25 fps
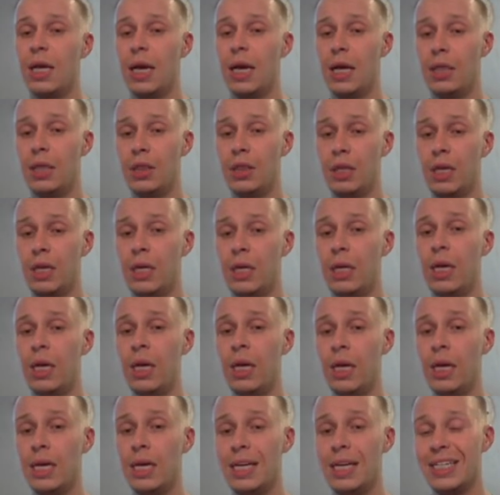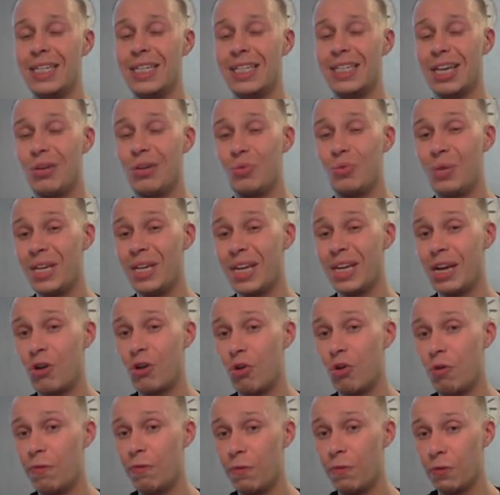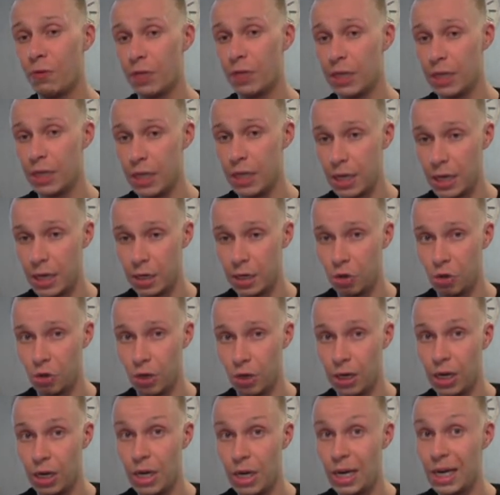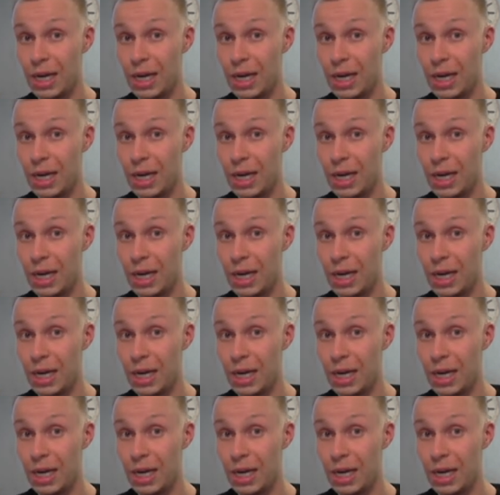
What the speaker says: thing is that we can go for the Giga Train.